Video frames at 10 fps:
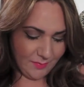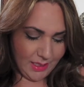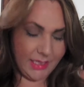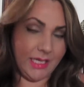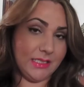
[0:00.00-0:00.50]

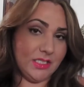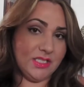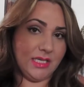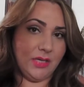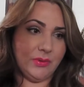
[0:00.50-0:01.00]
mine, kind of just
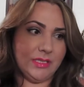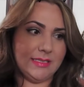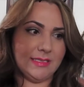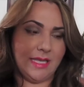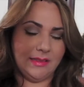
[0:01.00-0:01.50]
sticking with the
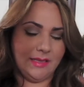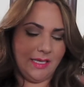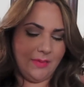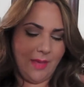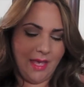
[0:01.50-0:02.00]
scent
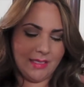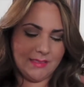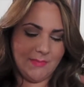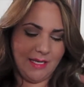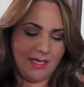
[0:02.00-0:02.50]
theme,
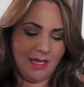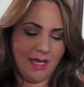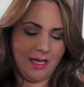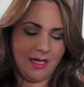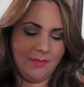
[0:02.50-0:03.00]
has been
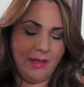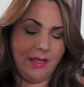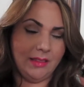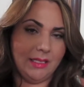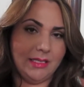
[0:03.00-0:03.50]

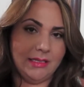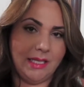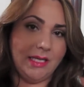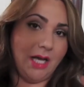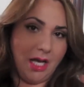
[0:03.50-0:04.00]
the
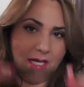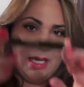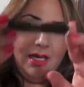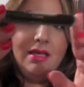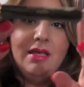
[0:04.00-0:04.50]
Lady
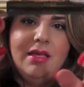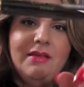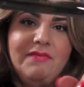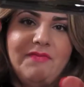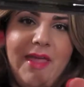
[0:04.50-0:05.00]
Gaga
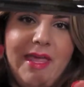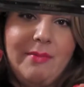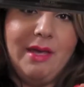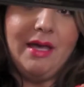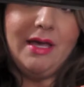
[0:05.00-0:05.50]

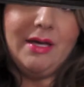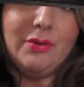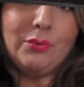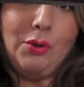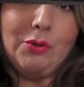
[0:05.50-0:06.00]
Fame
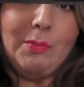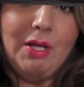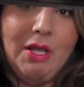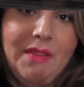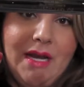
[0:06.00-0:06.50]

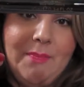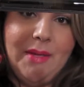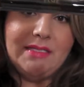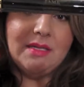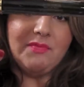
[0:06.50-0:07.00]
rollerball that I
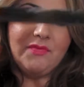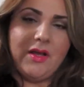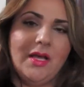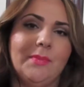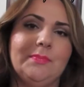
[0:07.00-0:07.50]
picked up
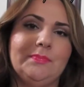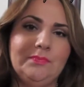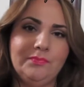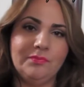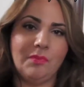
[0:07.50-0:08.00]
from
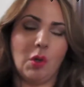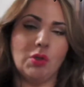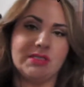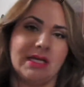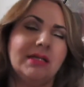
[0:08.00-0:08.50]

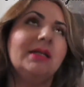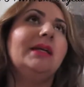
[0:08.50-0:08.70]
Ulta.